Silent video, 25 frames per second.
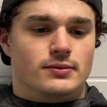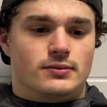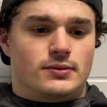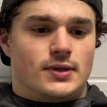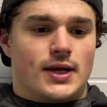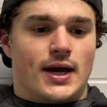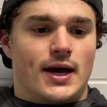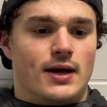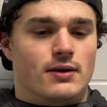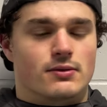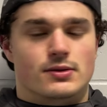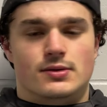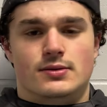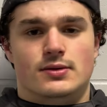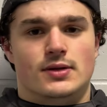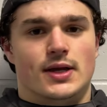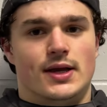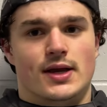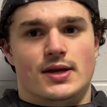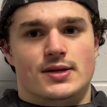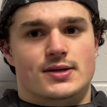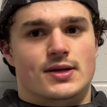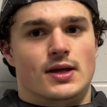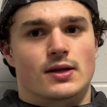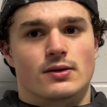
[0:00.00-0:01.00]
yeah, it's,
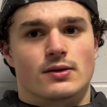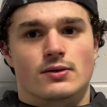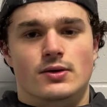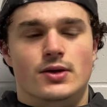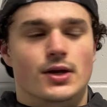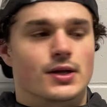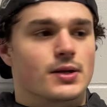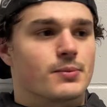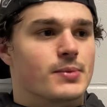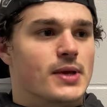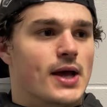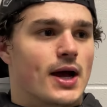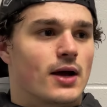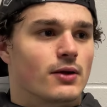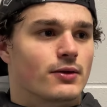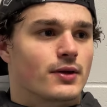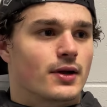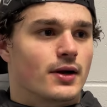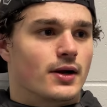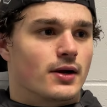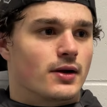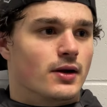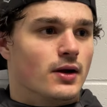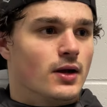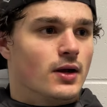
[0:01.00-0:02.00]
like I said, good to be out
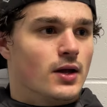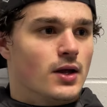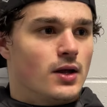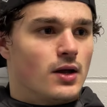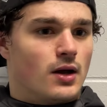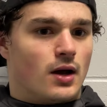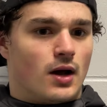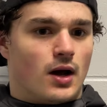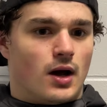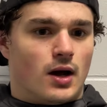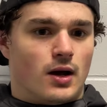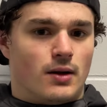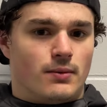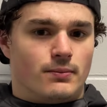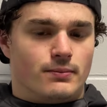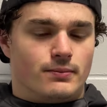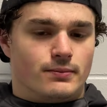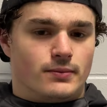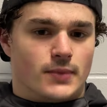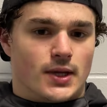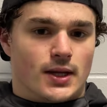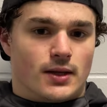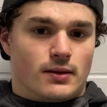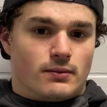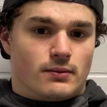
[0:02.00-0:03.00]
there
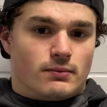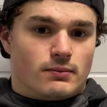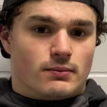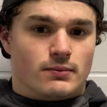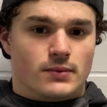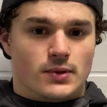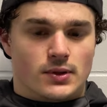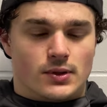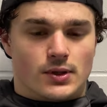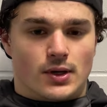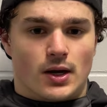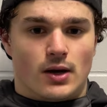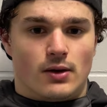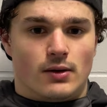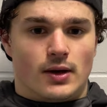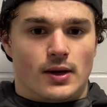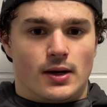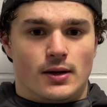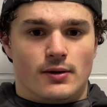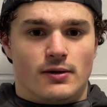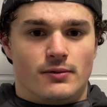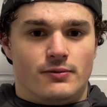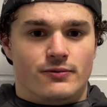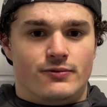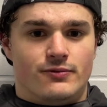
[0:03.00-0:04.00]
um, and you know,
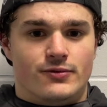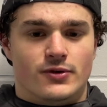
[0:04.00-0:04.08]
uh,